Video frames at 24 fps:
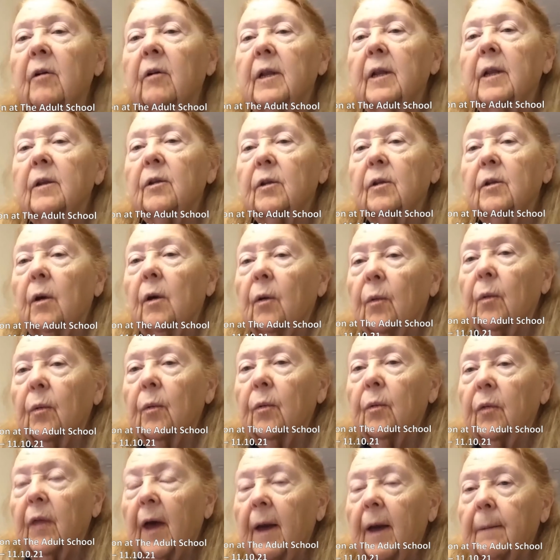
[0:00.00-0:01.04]
and to
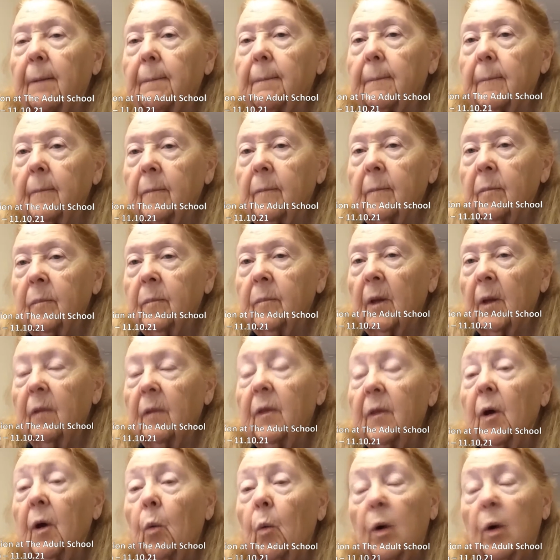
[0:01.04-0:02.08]
know that
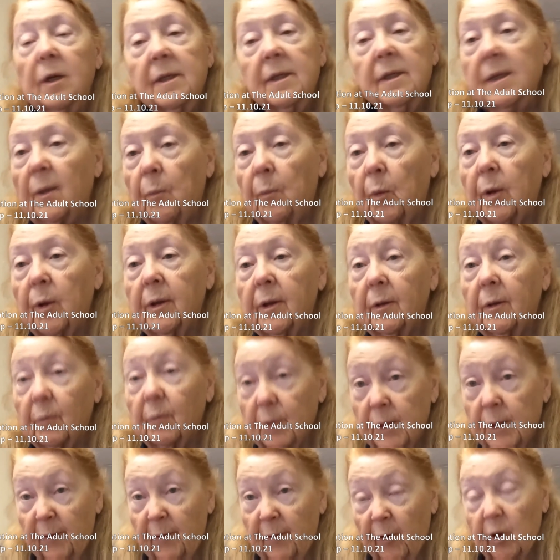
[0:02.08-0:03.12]
there was someone that
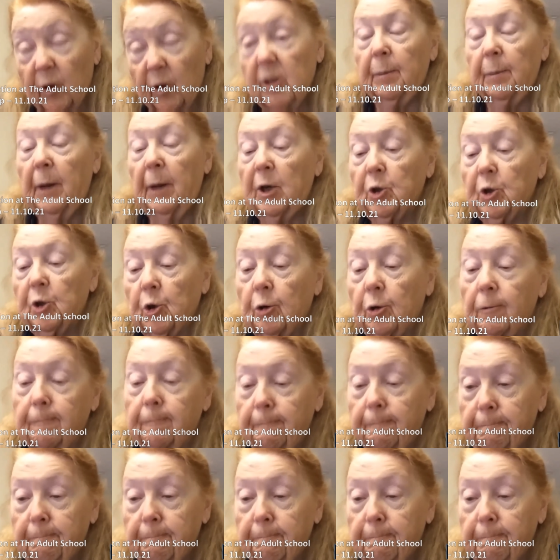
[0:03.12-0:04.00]
was very special.